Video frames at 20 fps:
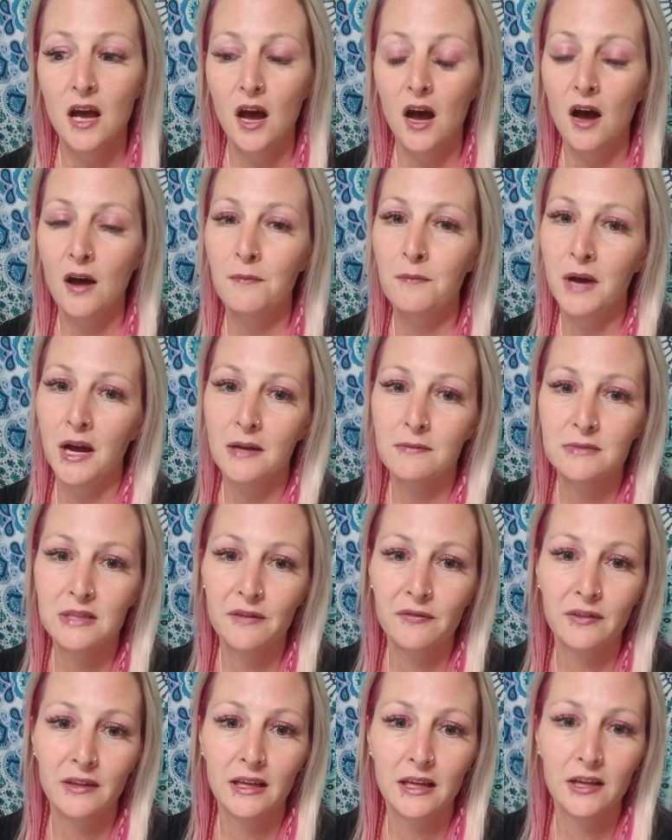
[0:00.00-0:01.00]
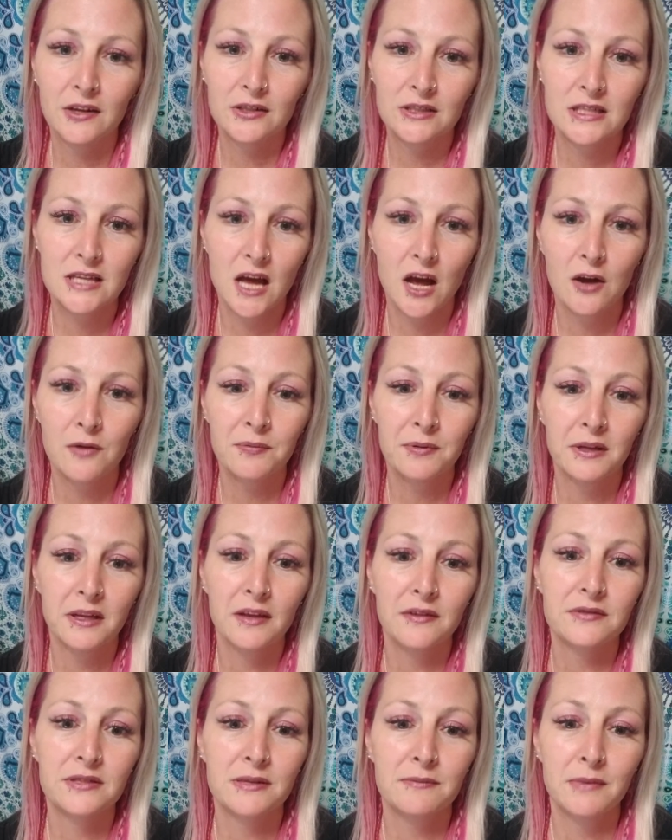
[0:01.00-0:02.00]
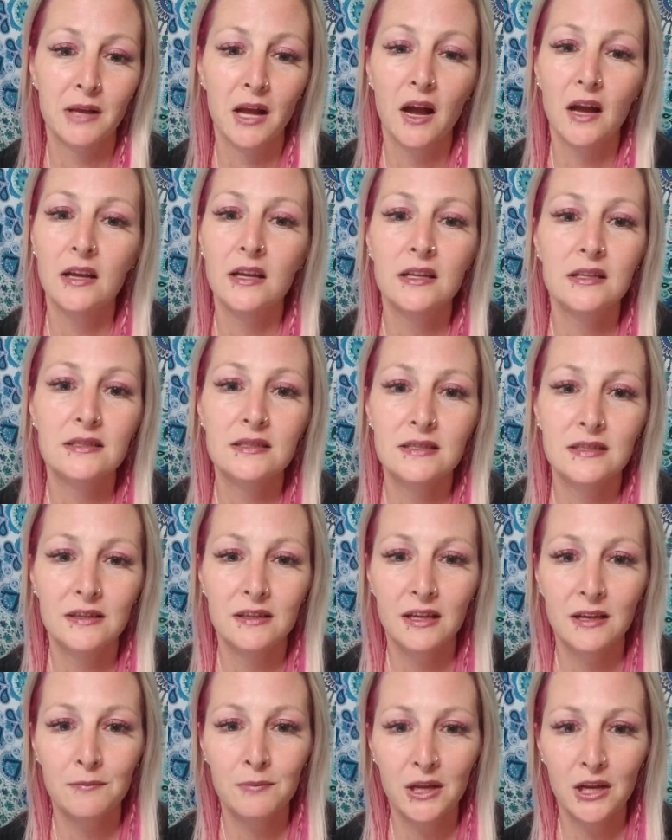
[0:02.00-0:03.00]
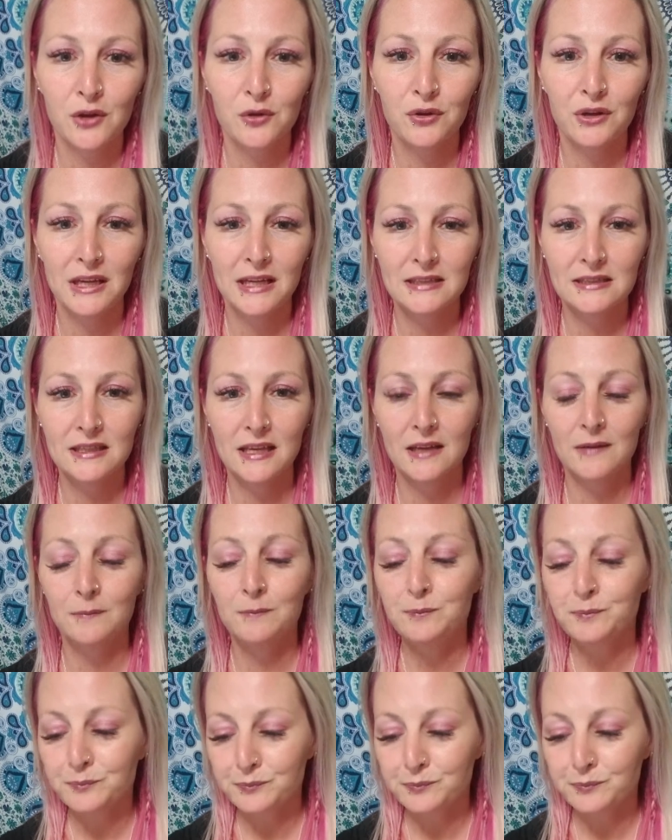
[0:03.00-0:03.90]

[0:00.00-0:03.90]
I'm definitely here to help and give some guidance, anybody who needs it.